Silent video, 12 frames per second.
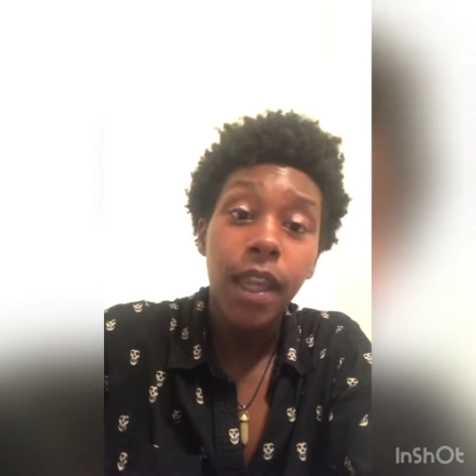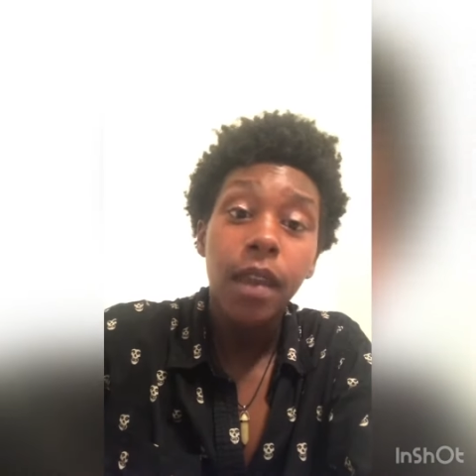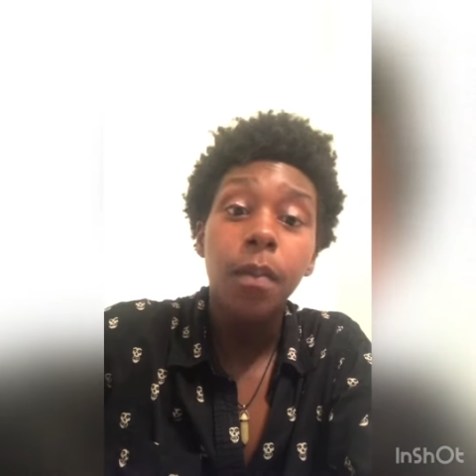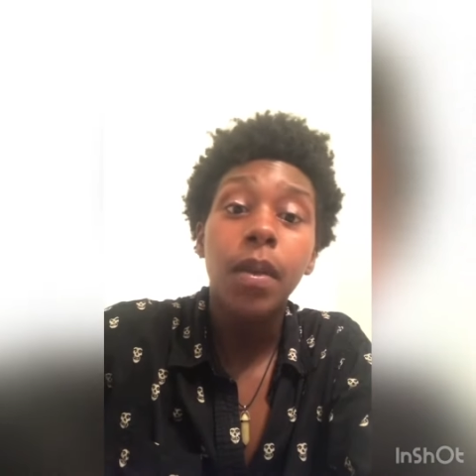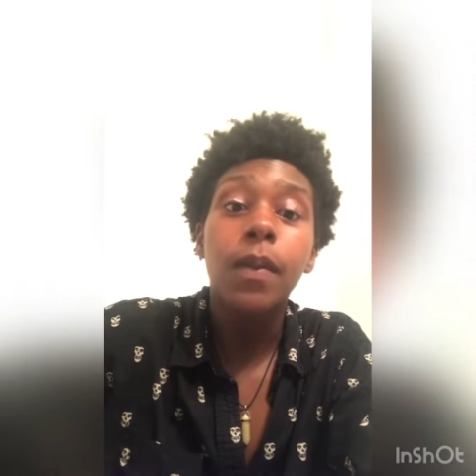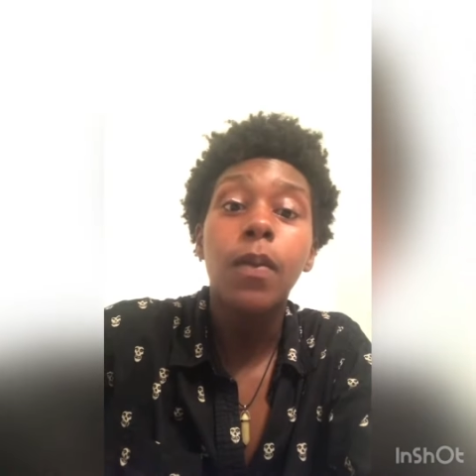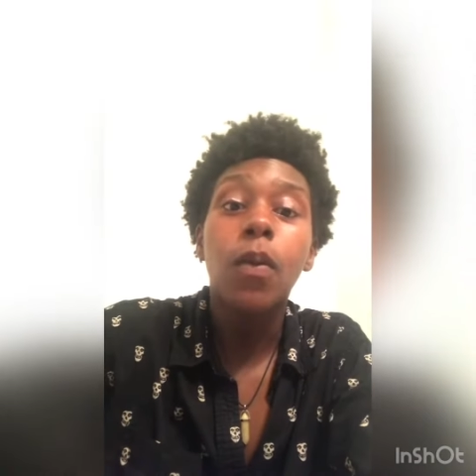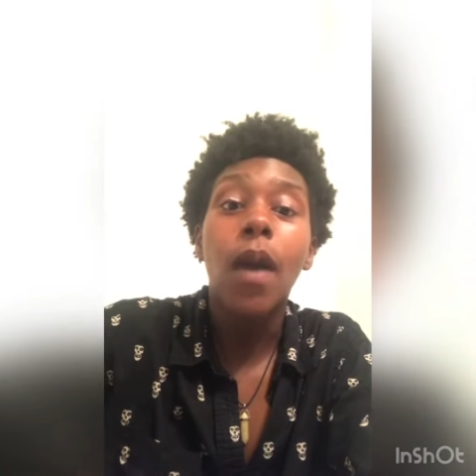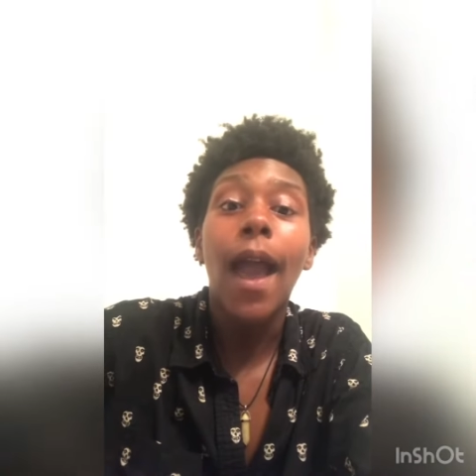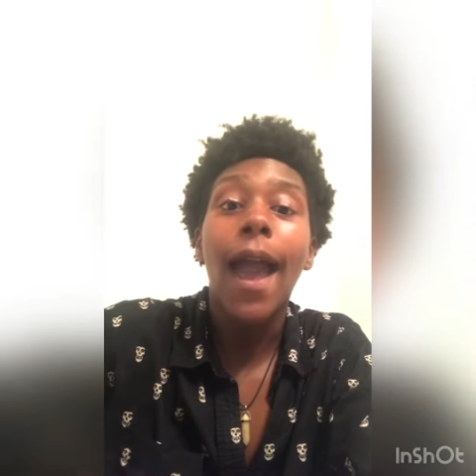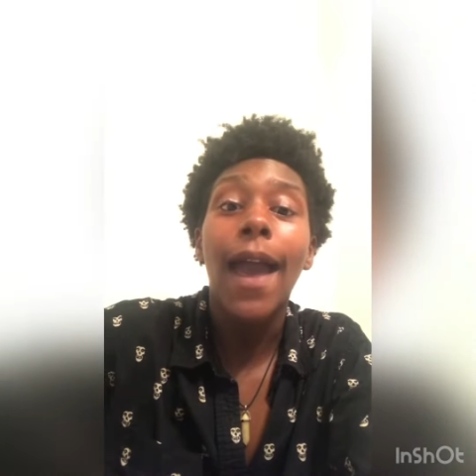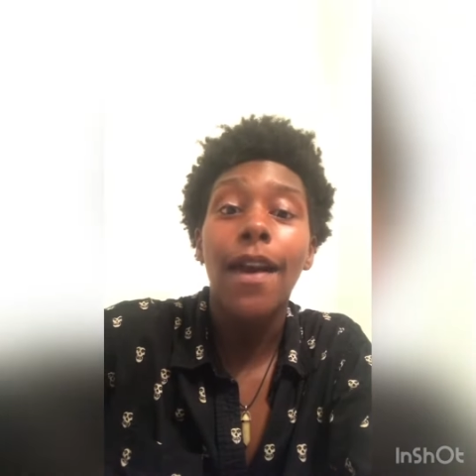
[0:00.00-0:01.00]
people
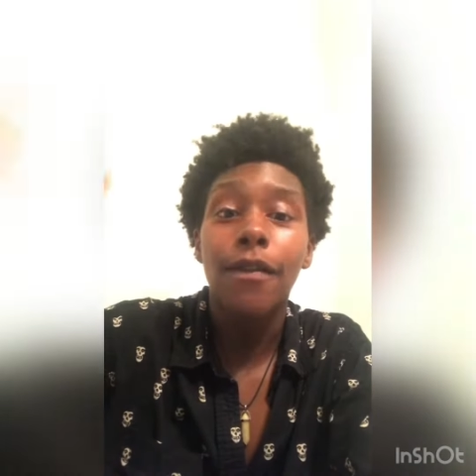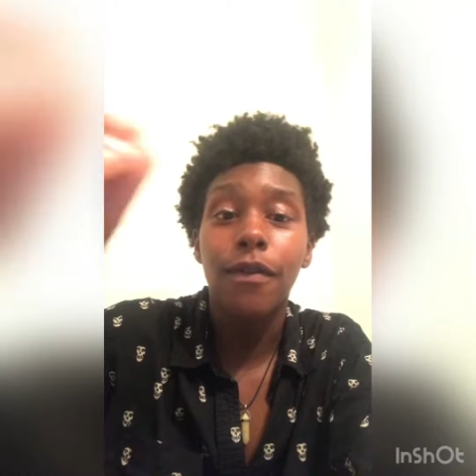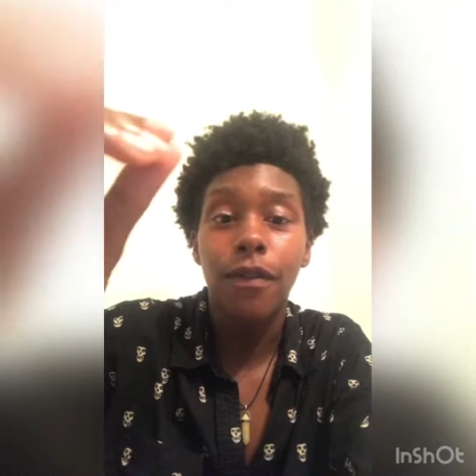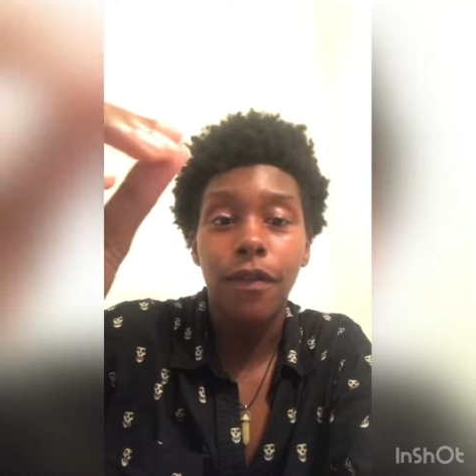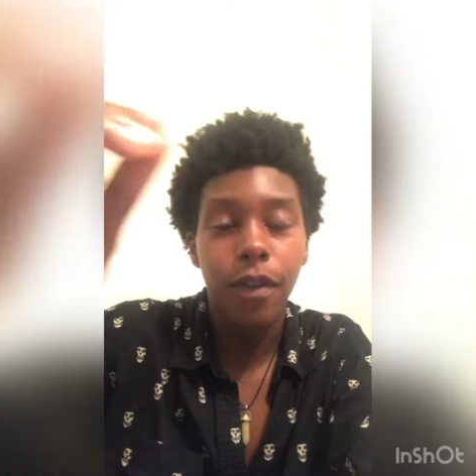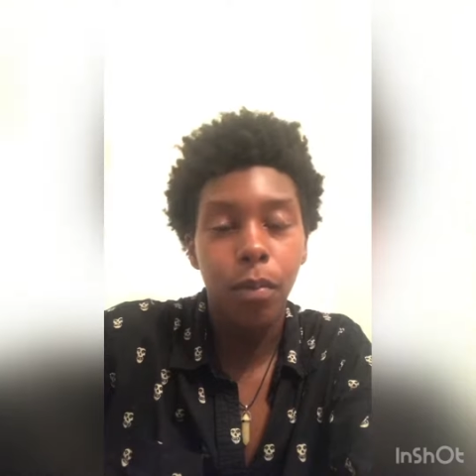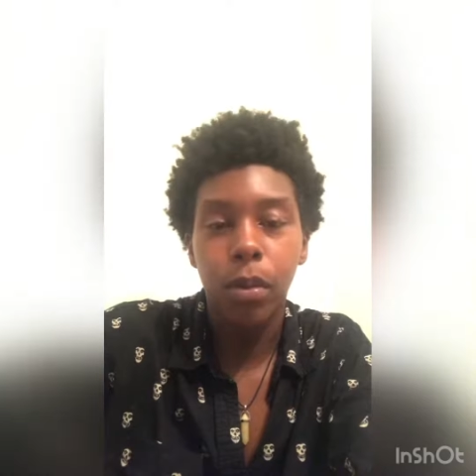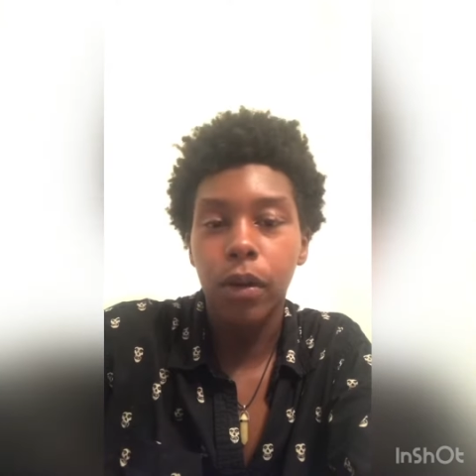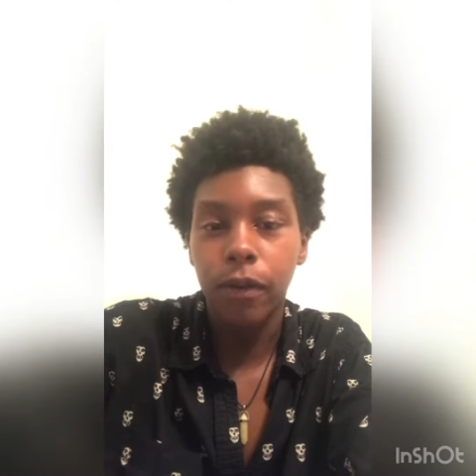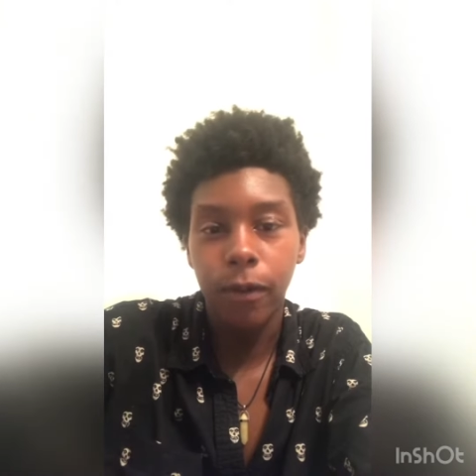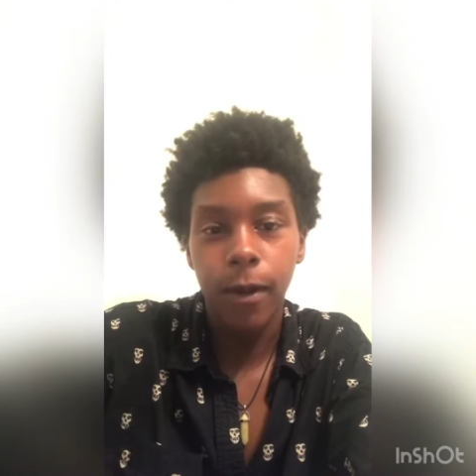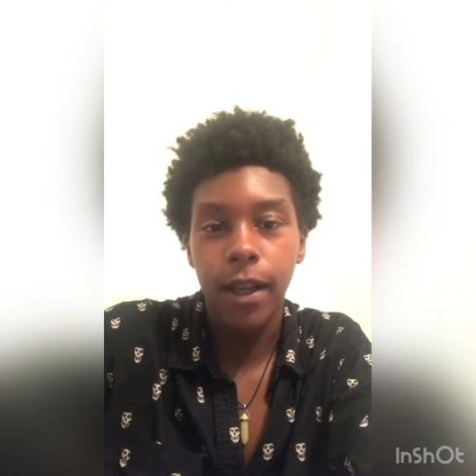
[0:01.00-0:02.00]
have the
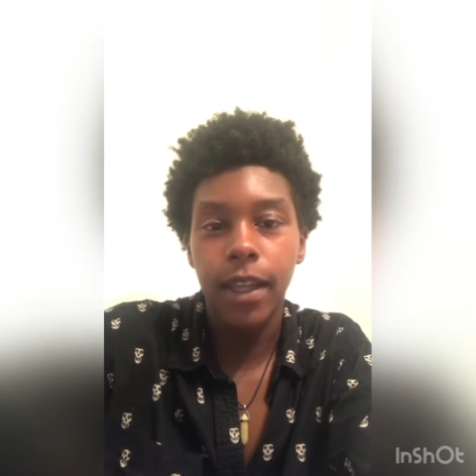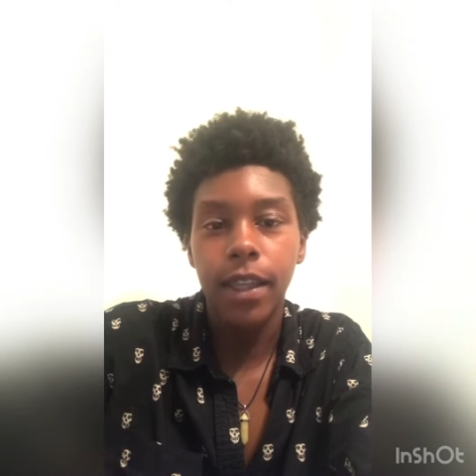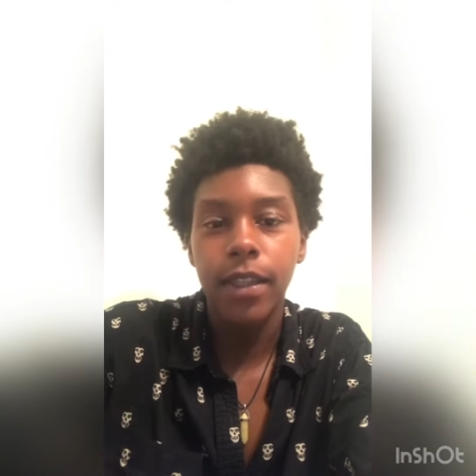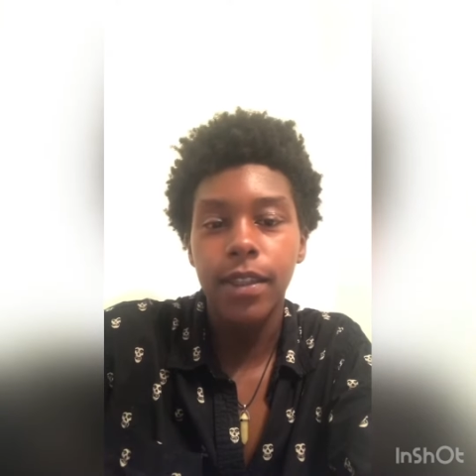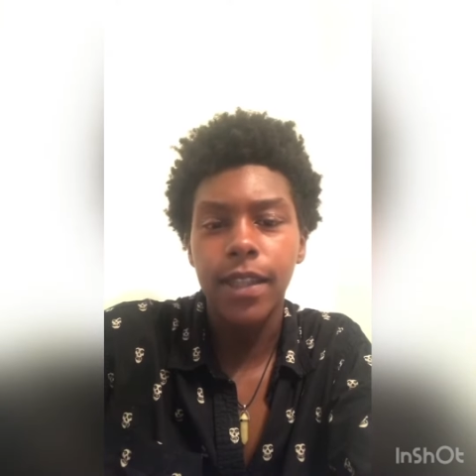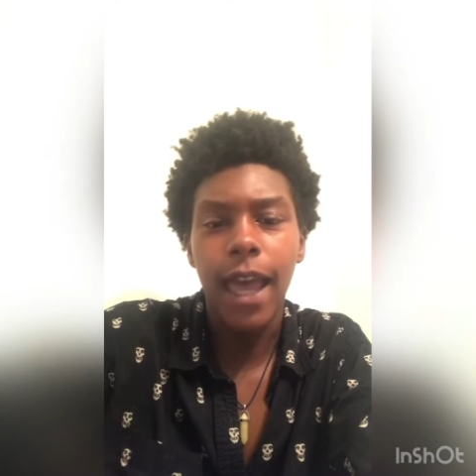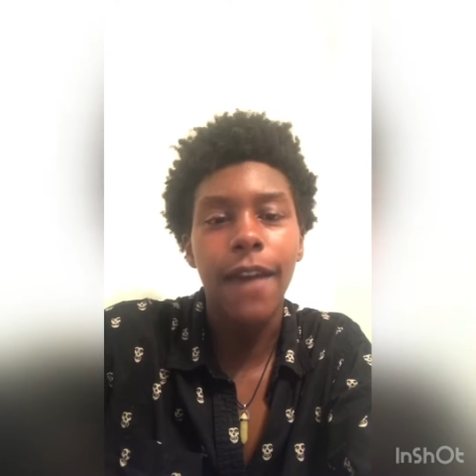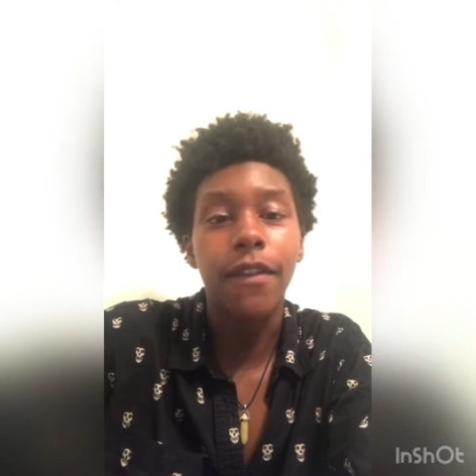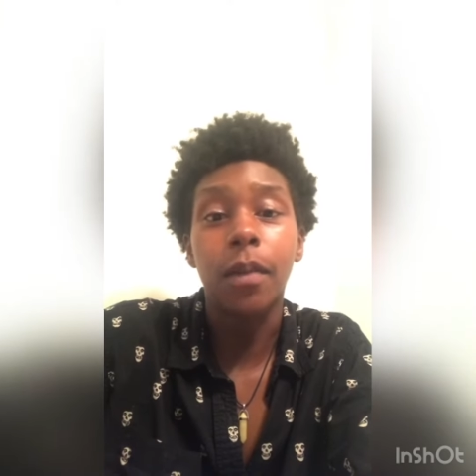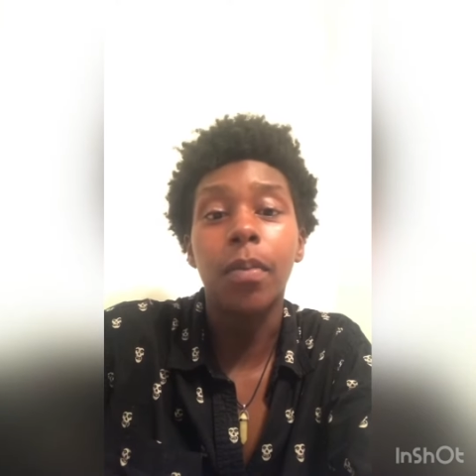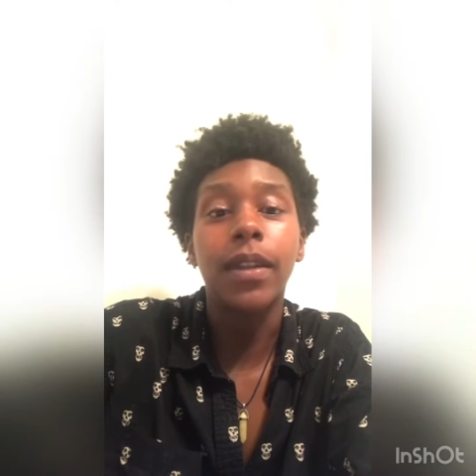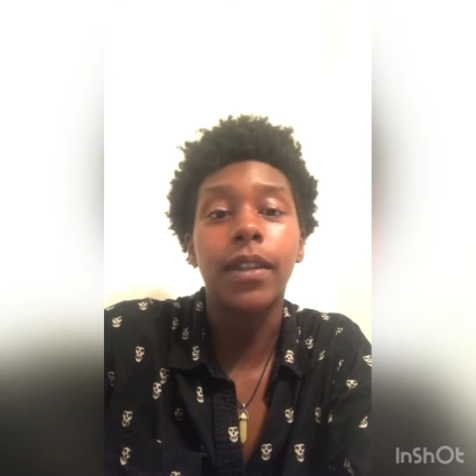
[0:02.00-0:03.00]
birthright to have an
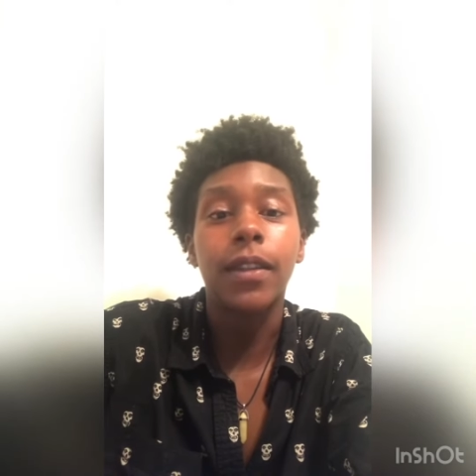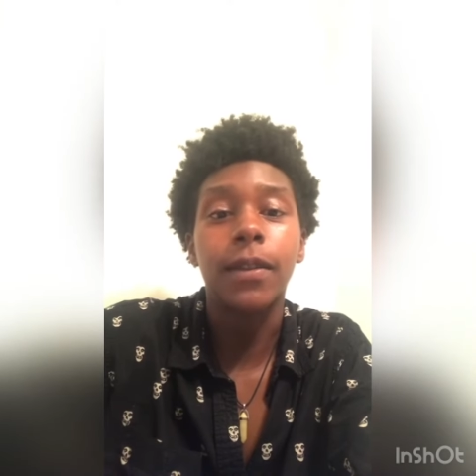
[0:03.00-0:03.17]
opinion